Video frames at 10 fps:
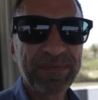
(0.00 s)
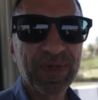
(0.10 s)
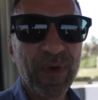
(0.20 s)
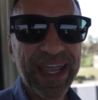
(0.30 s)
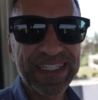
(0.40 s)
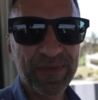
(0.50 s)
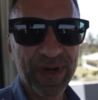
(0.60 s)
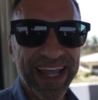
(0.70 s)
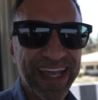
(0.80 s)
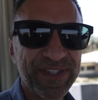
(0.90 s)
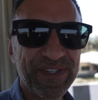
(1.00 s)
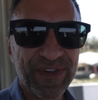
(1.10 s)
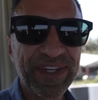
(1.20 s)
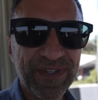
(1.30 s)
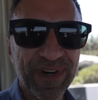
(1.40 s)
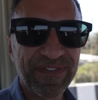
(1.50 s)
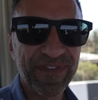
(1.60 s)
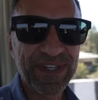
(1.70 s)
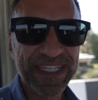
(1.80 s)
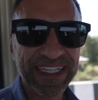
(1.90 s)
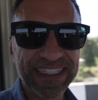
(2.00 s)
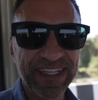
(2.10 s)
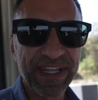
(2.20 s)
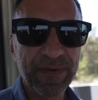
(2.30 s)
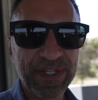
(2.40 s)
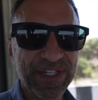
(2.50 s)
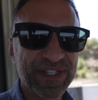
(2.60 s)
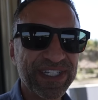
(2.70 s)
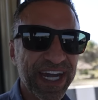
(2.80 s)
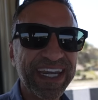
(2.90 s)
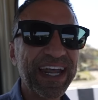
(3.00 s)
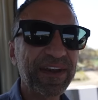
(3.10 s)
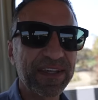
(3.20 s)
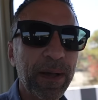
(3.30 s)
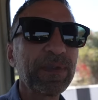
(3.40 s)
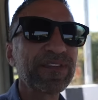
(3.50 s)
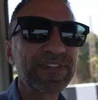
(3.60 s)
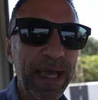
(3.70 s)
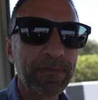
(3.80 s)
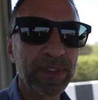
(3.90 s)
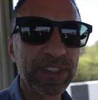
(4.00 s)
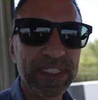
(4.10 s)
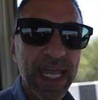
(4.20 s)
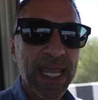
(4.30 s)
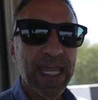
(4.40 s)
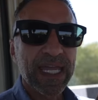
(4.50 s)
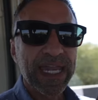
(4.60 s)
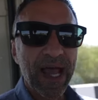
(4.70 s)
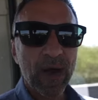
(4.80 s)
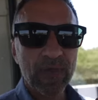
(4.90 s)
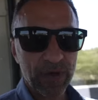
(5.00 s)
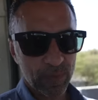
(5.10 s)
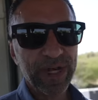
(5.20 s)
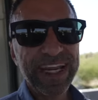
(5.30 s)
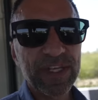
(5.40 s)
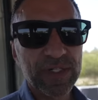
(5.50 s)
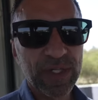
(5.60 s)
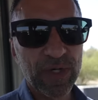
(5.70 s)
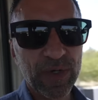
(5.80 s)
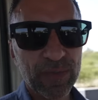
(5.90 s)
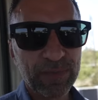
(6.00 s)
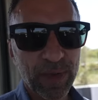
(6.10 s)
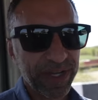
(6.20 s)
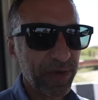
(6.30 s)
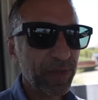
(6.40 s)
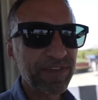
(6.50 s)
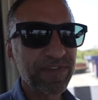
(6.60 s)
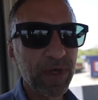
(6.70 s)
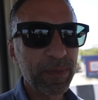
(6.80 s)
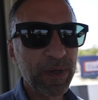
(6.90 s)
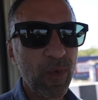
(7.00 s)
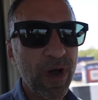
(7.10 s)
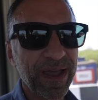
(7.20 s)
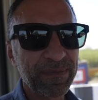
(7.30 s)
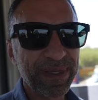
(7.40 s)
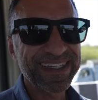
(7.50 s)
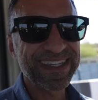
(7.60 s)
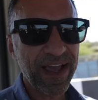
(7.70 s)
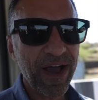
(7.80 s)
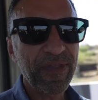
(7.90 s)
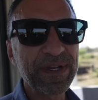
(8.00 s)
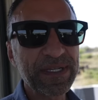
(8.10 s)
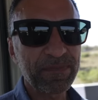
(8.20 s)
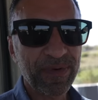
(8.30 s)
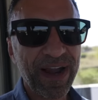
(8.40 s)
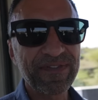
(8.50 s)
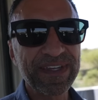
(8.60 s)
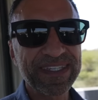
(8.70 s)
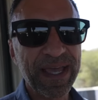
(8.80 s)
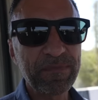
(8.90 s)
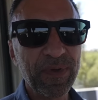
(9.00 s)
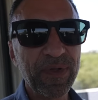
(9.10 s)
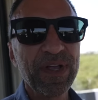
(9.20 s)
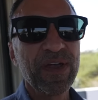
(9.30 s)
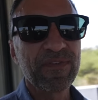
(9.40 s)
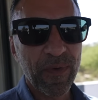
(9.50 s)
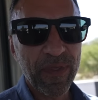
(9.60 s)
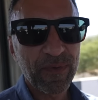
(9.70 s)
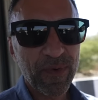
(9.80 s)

to waste, we're gonna head straight to our first activity, which is checking out a couple of temples. Now, we're gonna hit two, but we can only film in one because the other is a private temple for the